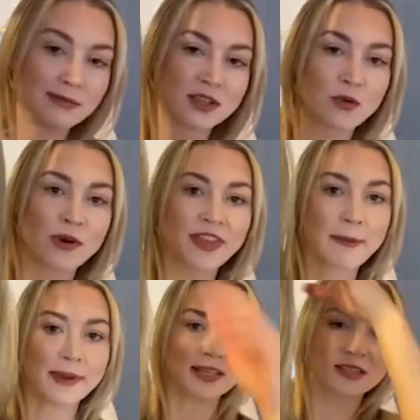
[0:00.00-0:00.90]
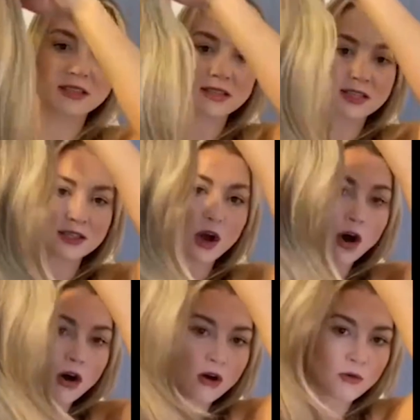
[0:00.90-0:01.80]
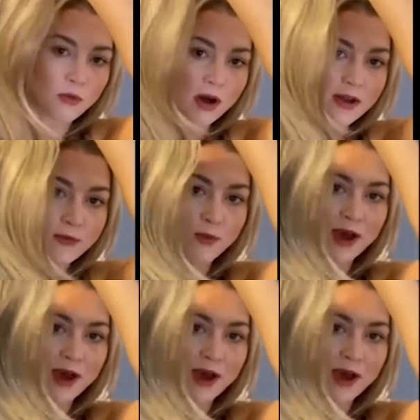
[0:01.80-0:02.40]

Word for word: So what that means is it's all one